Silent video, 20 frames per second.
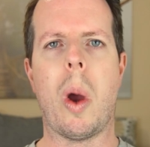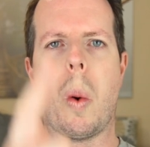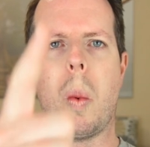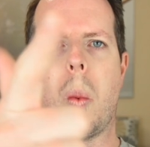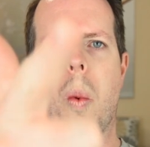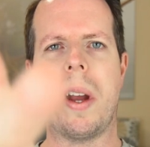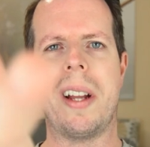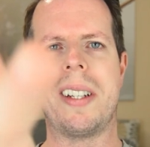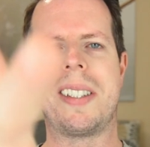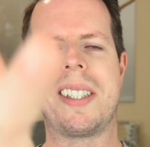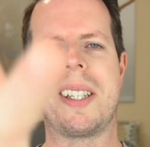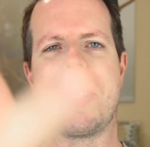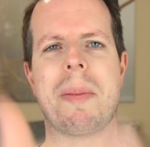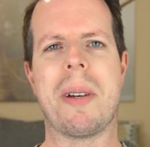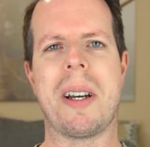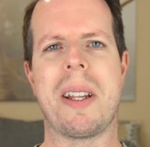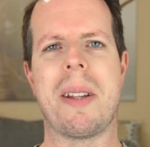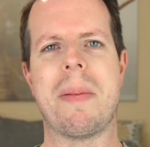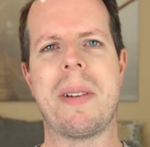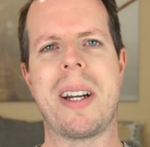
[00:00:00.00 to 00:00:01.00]
Where to you,
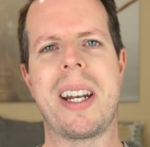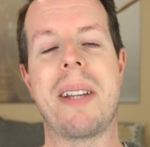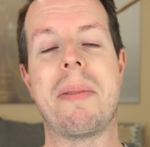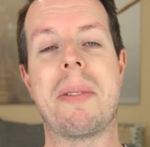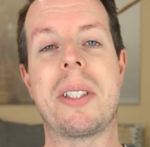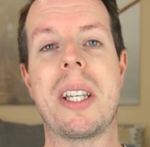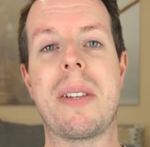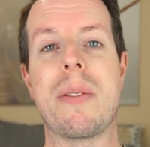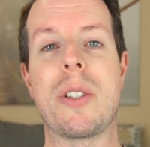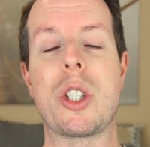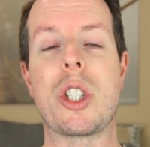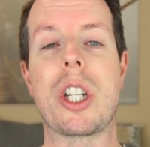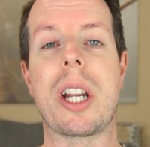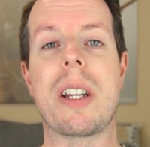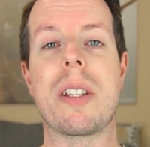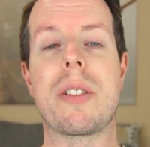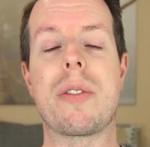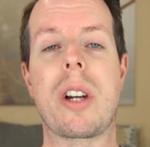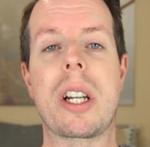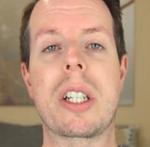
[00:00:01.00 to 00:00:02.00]
Marla? My name's Steve, this
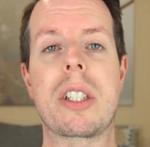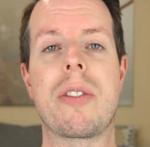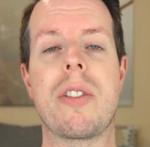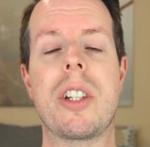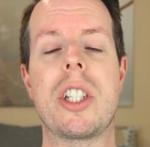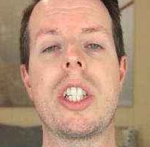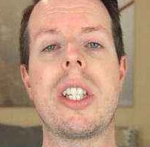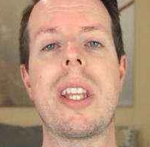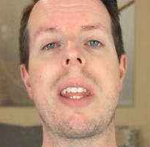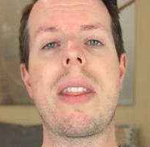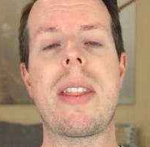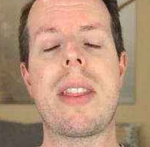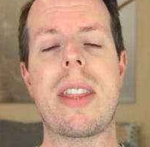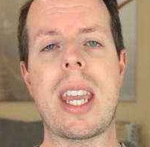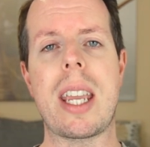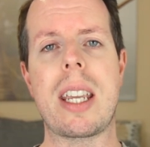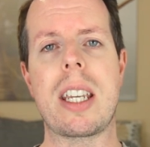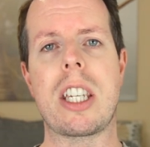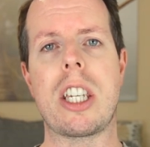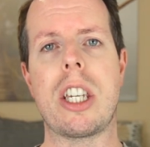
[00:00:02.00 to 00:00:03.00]
channel is Frags to Riches, and
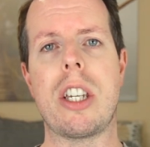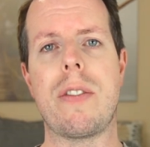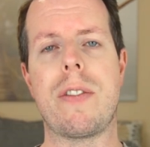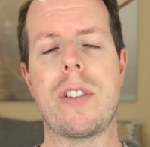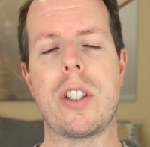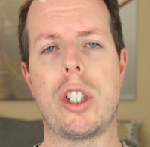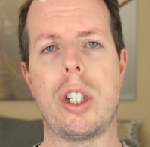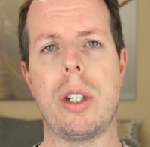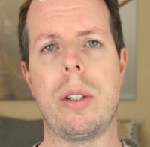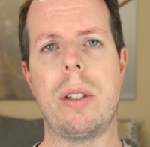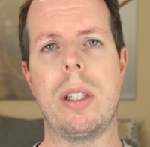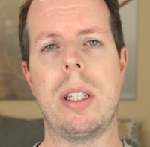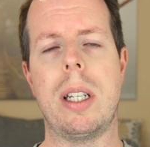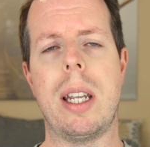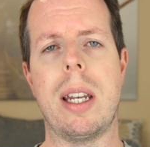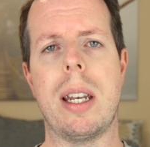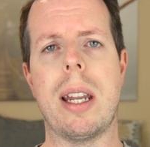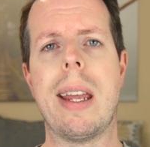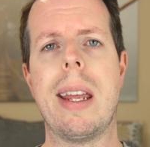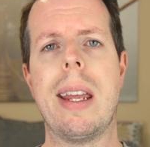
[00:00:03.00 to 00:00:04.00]
thank you for tuning
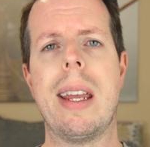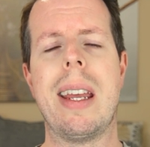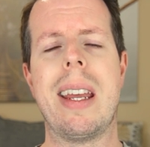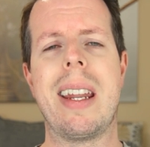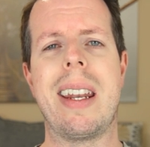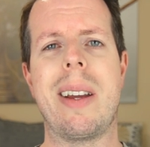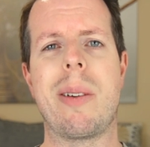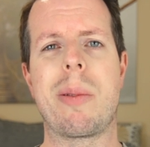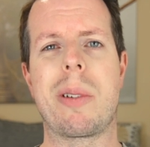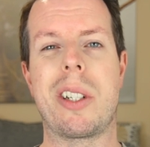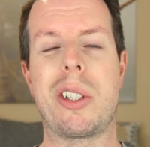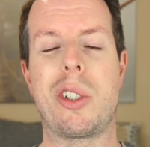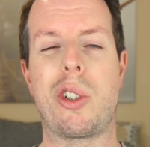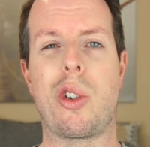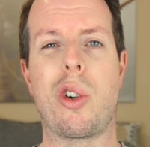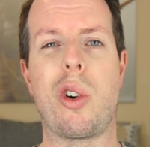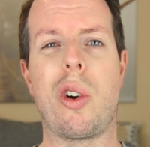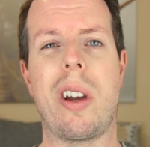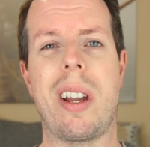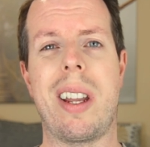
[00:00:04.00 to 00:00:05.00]
in. Now I'm gonna
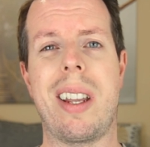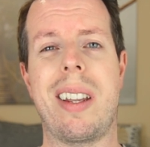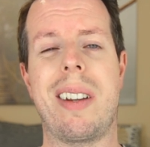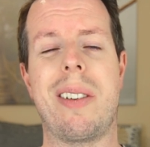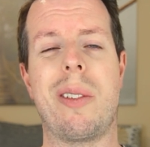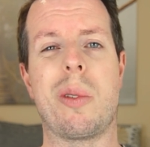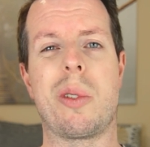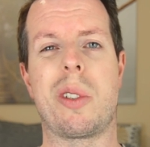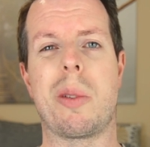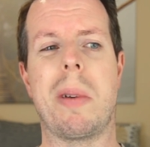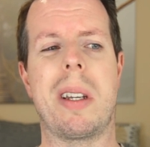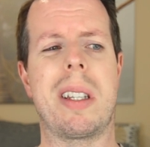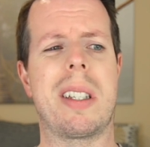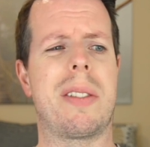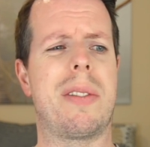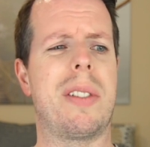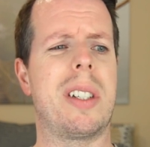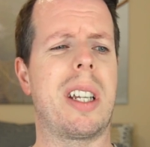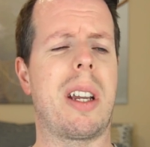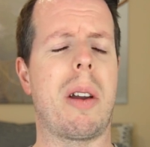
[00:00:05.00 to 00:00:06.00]
try not to make this
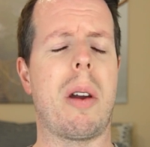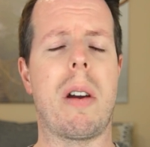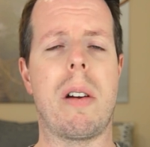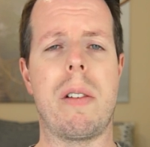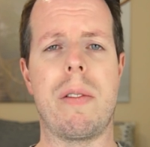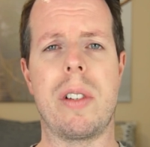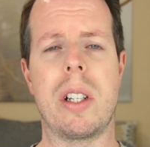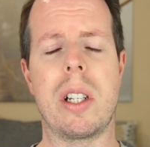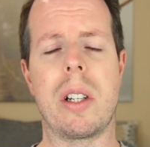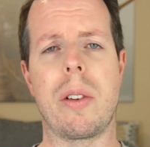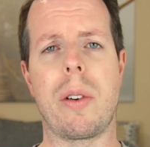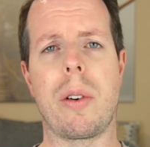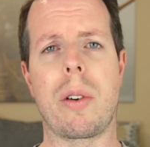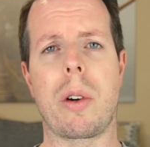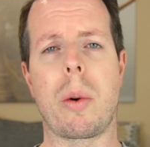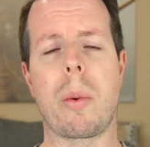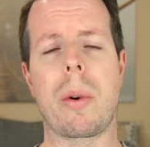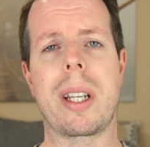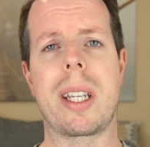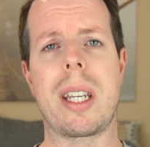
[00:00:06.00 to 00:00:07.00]
video overly long.
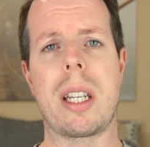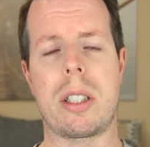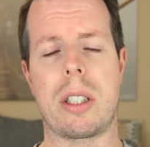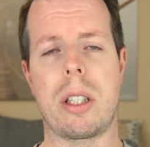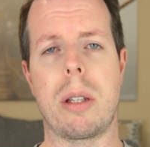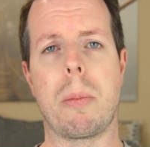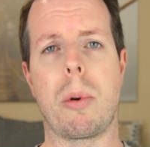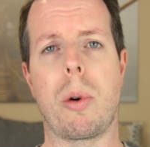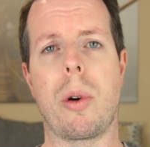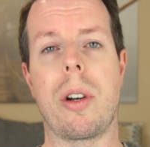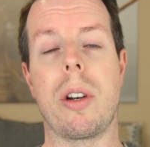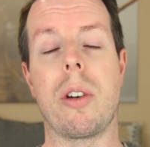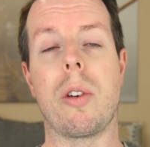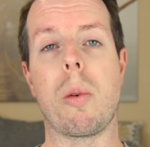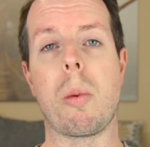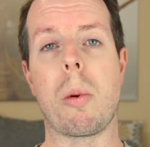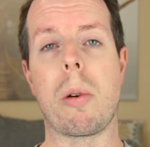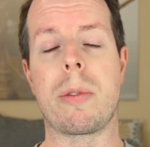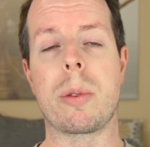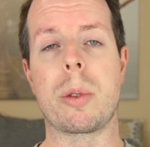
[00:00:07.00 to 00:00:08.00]
I wanna get to the point and
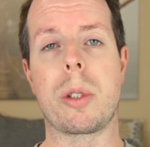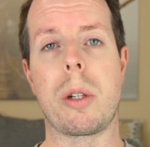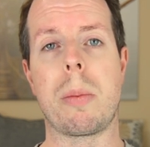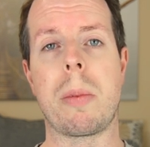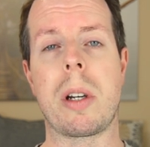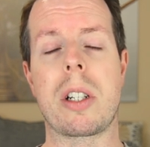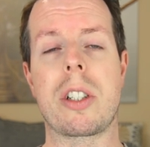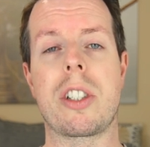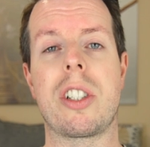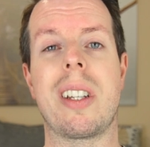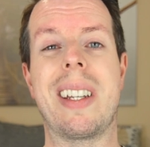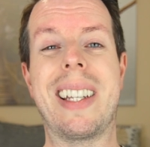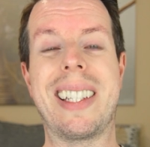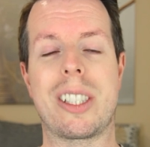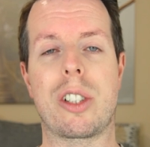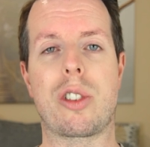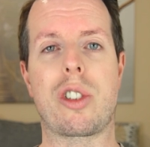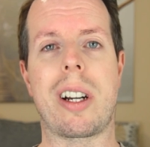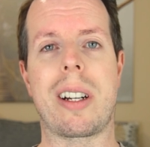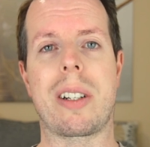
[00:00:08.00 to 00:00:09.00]
not waffle too much, so let's
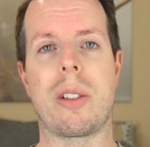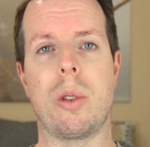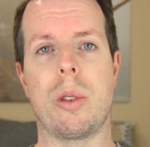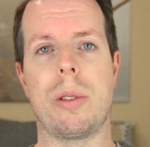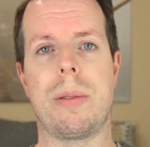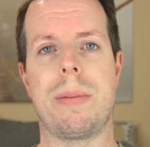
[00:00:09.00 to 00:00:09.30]
crack on.